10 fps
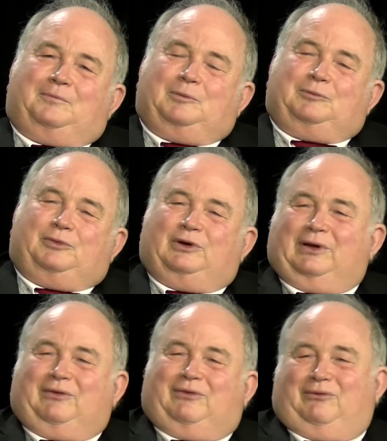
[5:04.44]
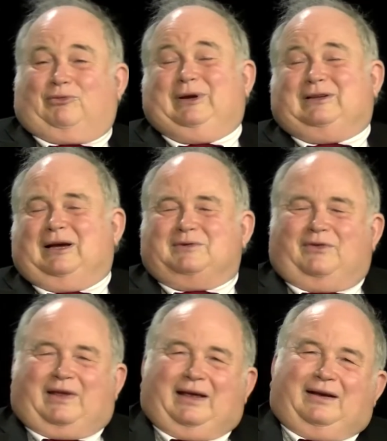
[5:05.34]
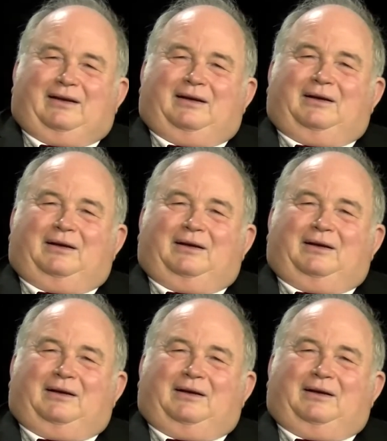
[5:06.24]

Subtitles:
really 3 times if you counted